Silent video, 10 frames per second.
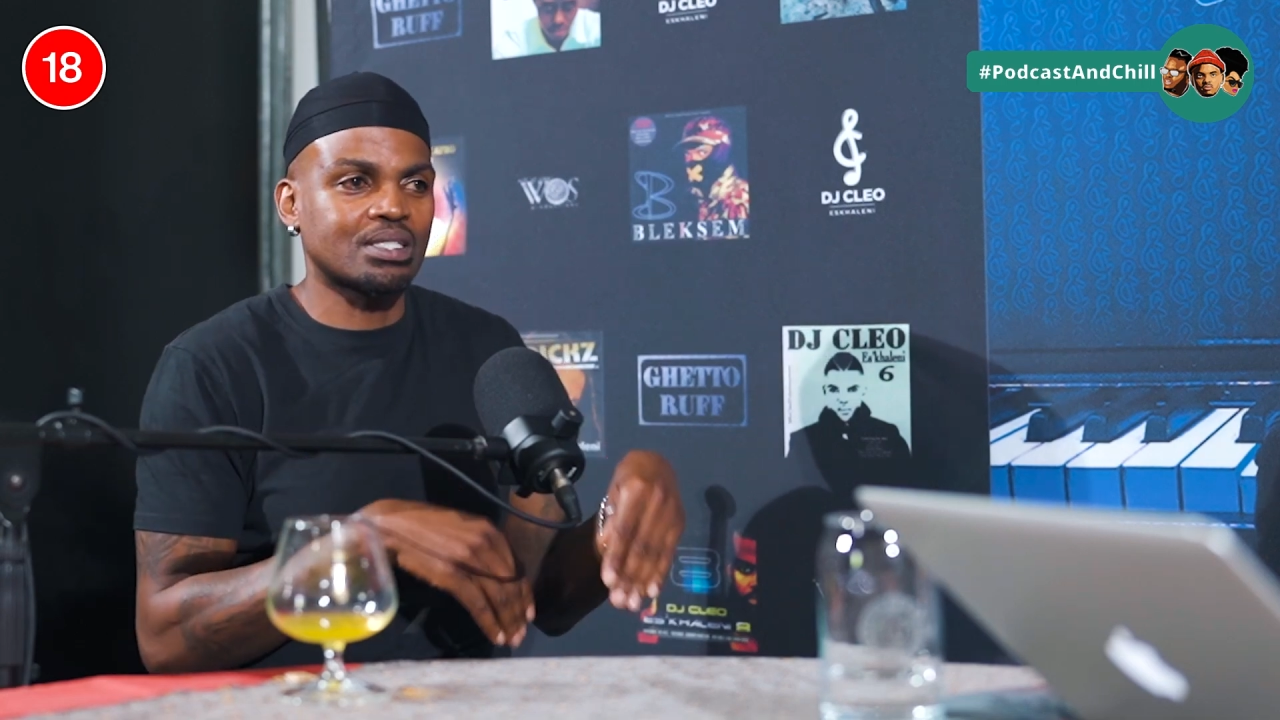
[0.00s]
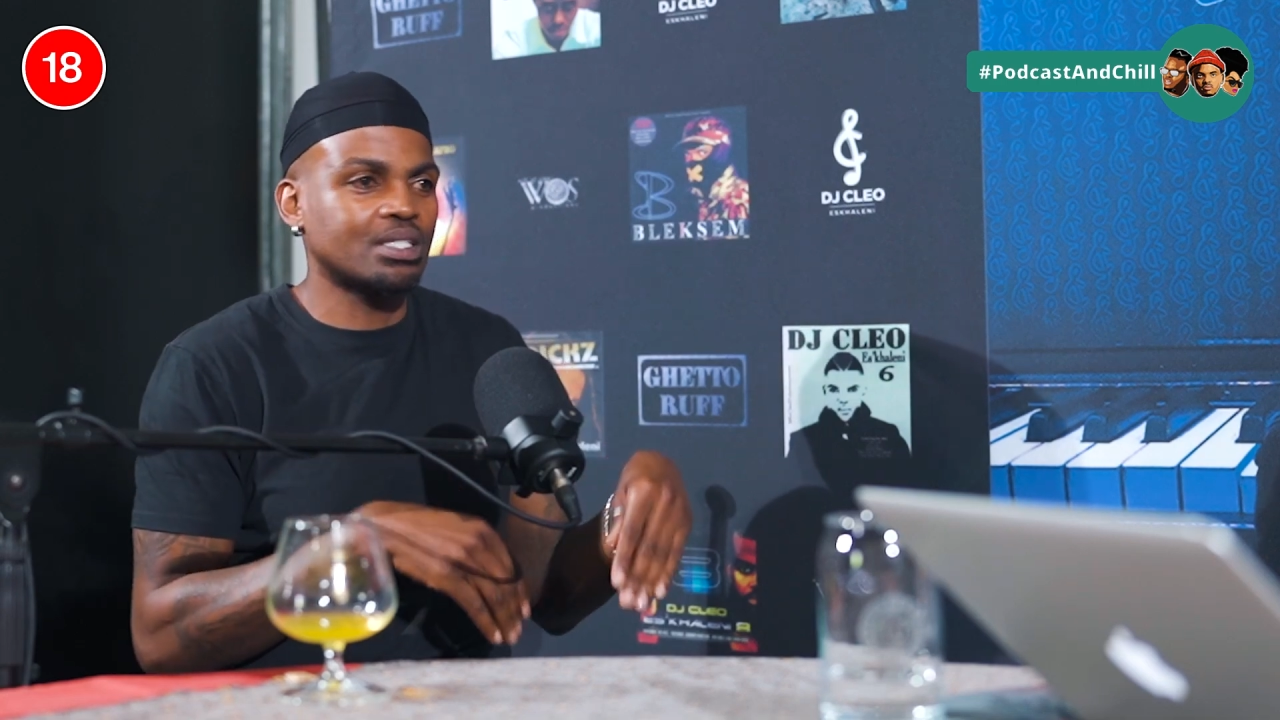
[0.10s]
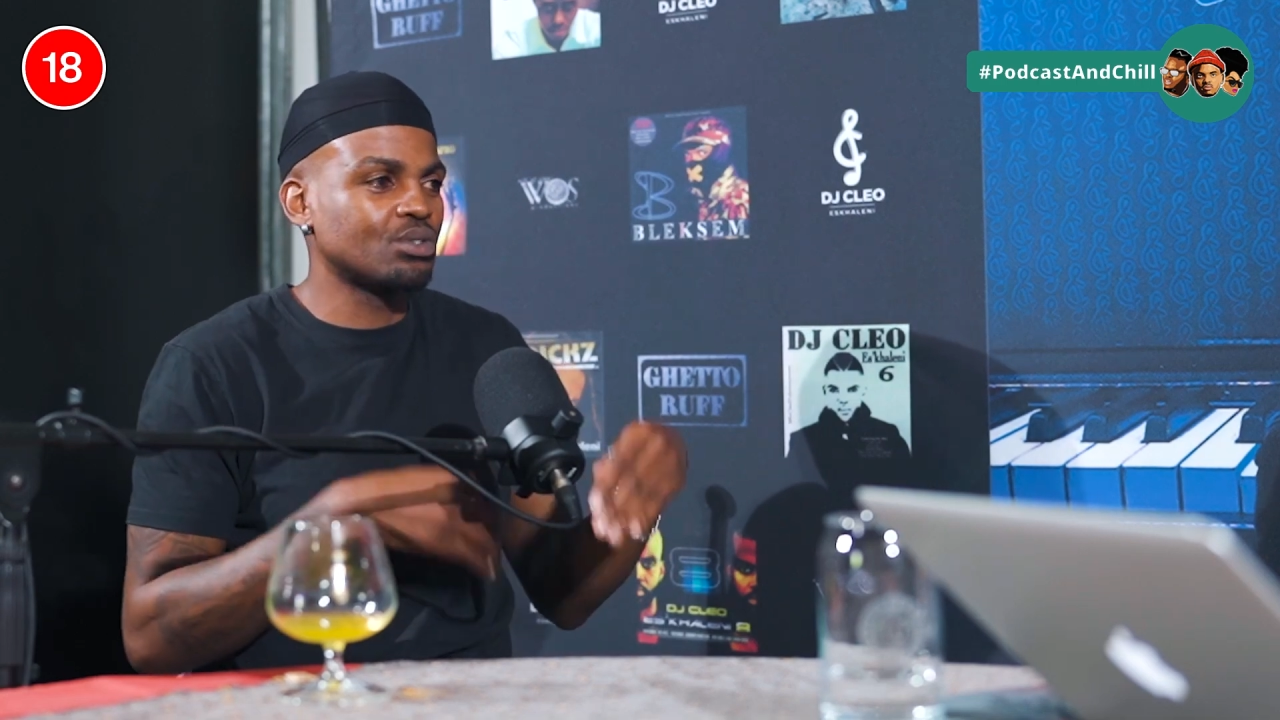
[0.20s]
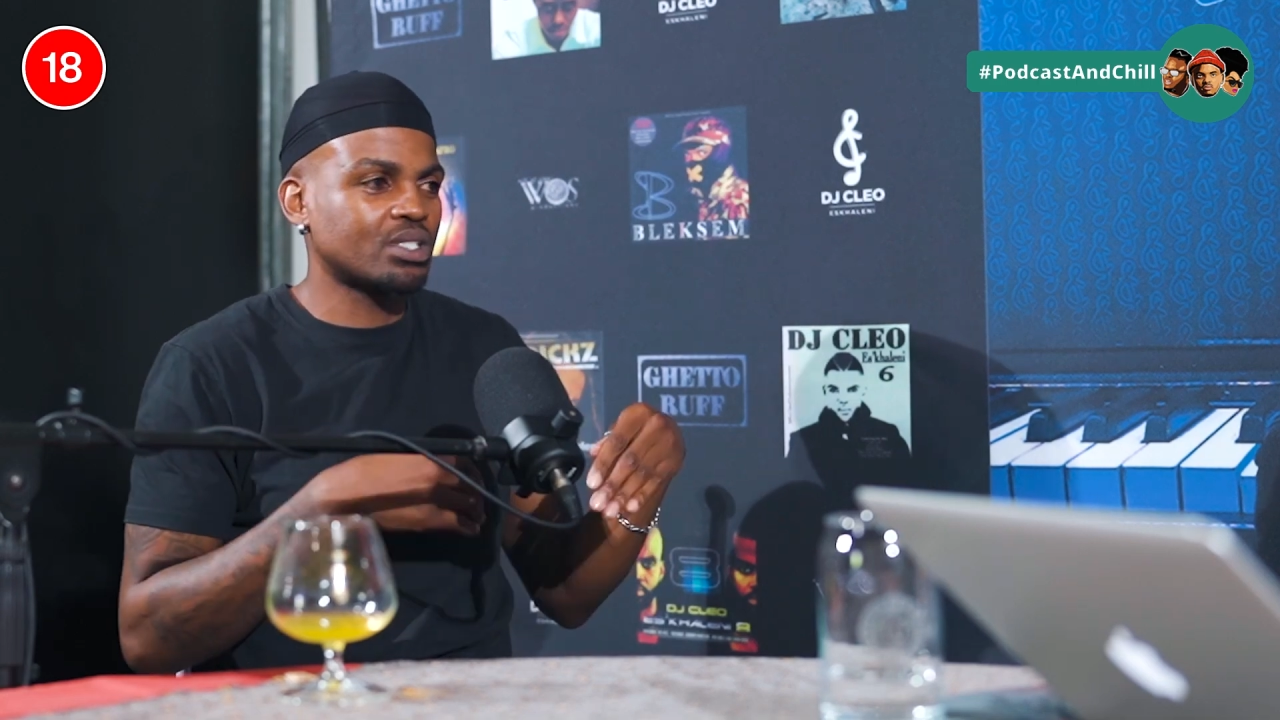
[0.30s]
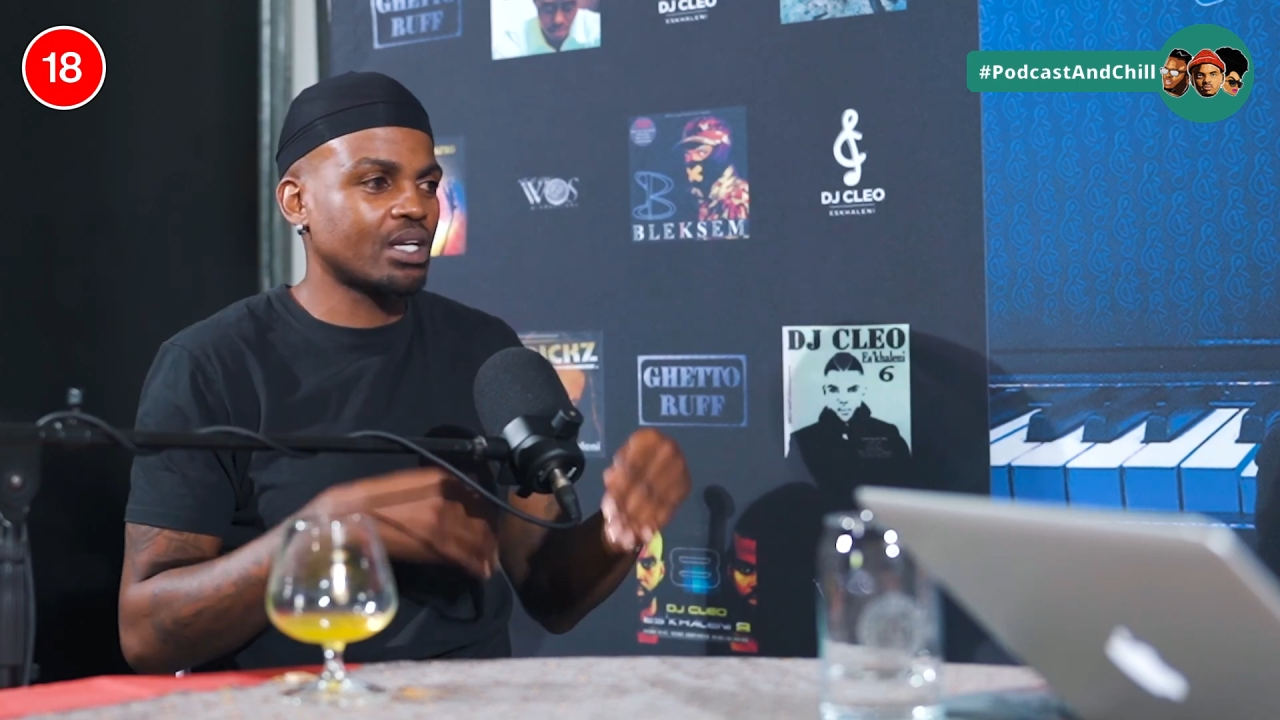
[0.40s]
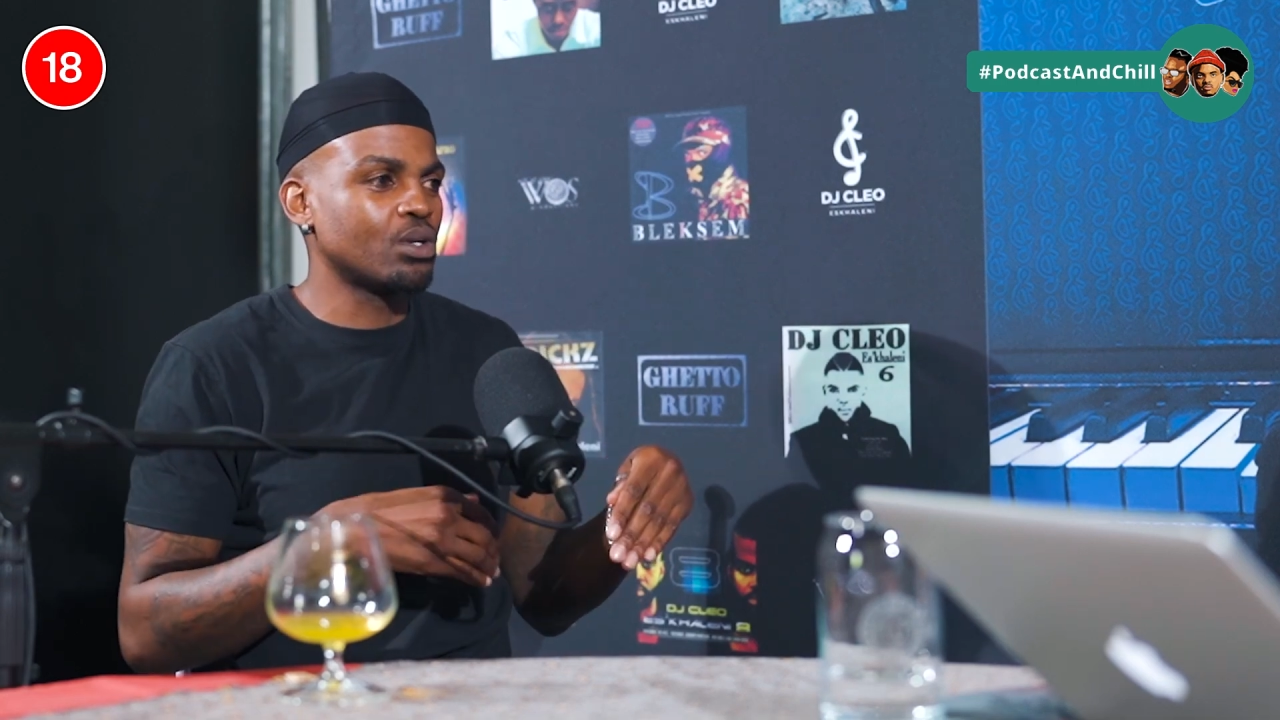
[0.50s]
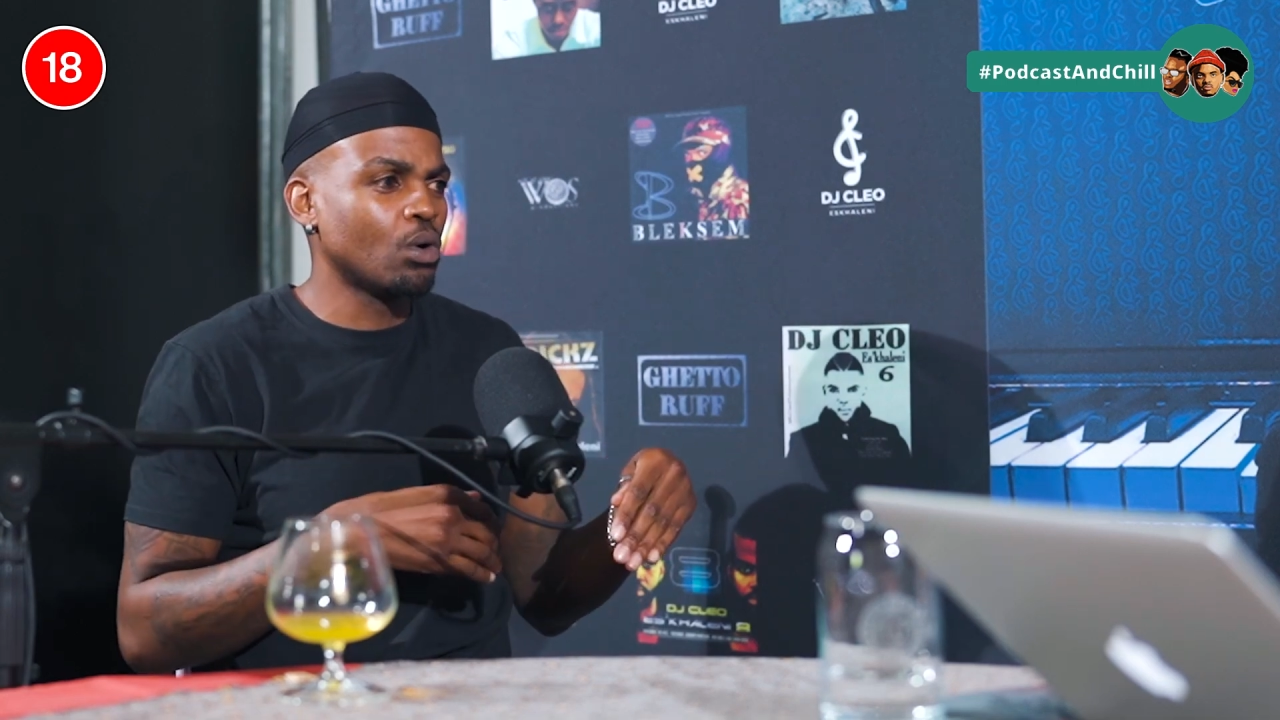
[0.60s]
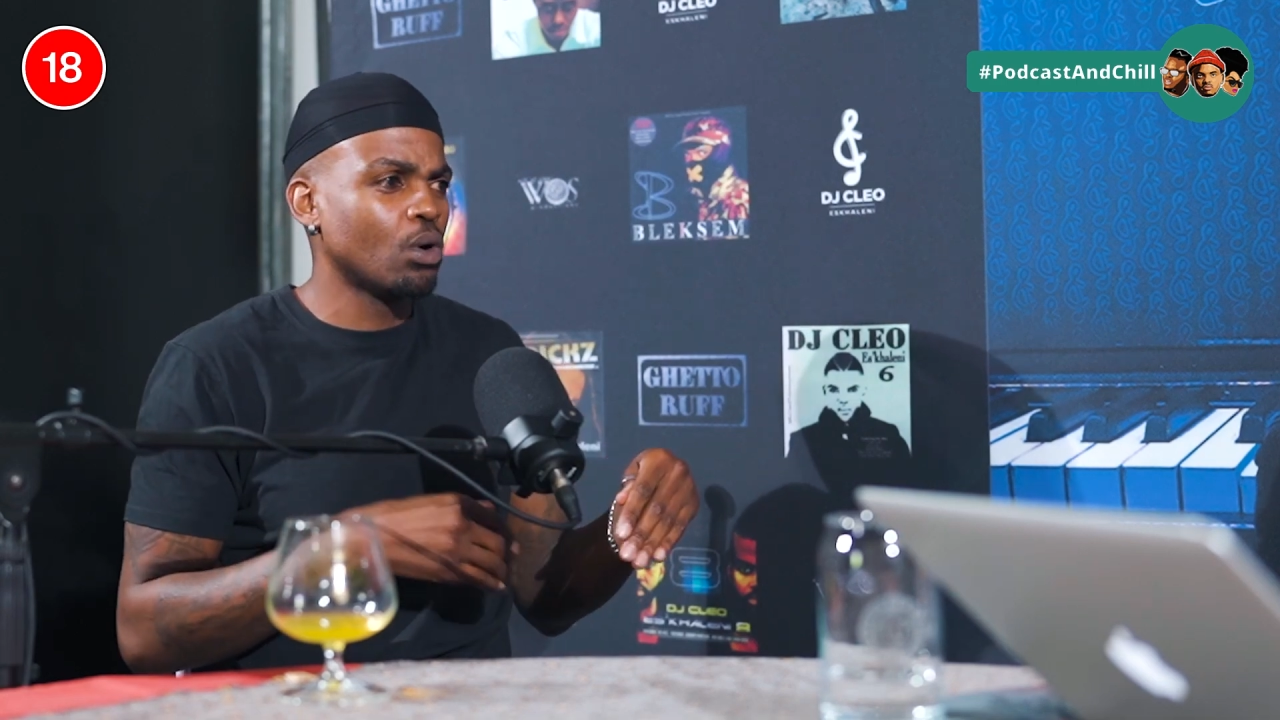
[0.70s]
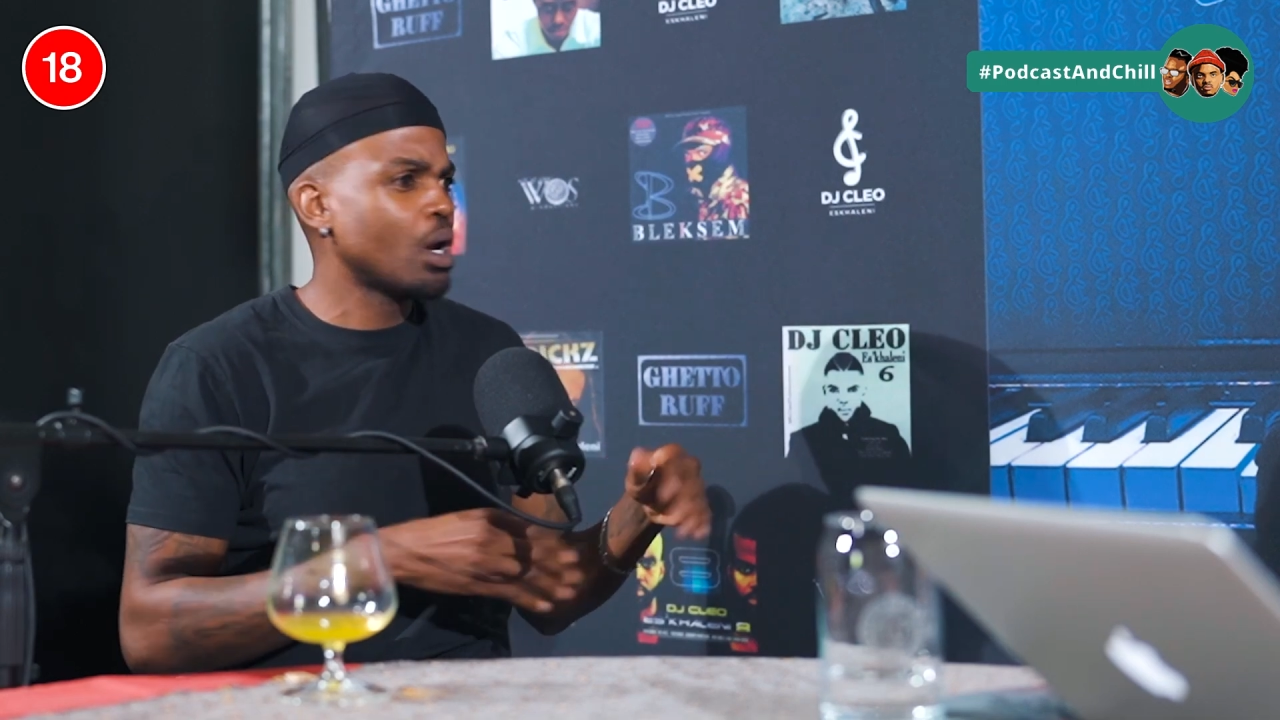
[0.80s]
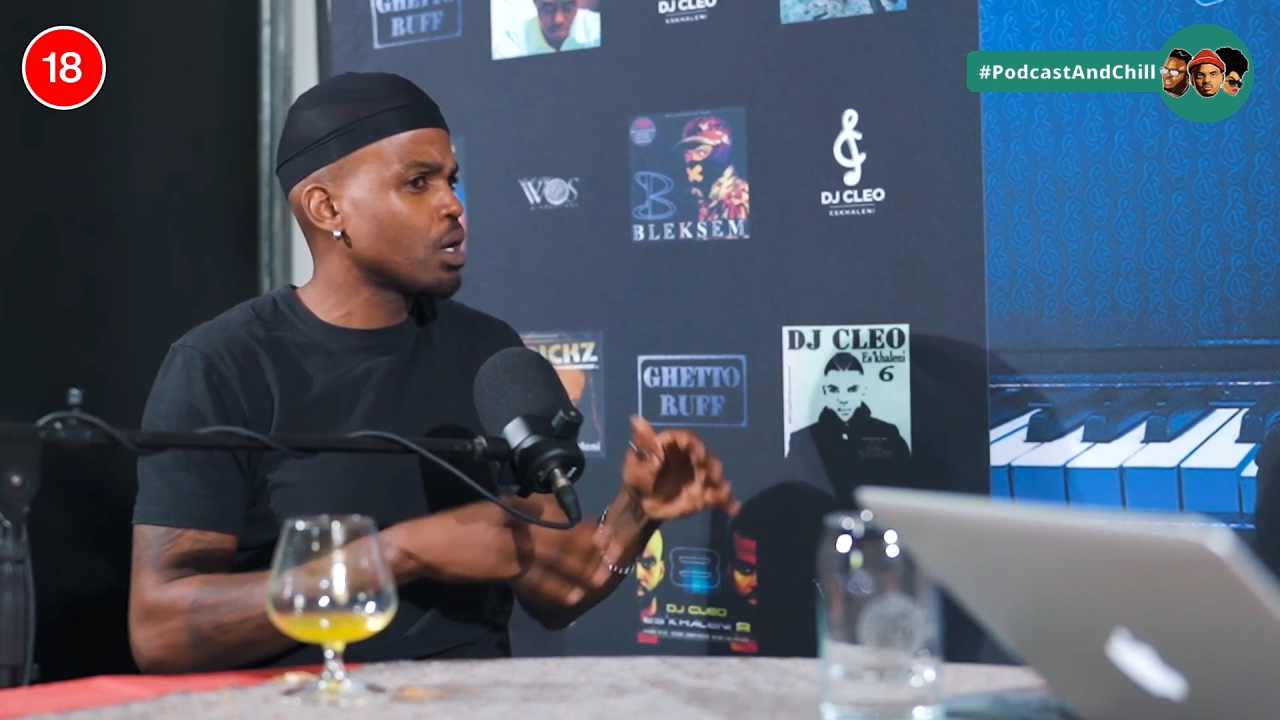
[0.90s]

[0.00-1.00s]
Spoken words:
and you said no,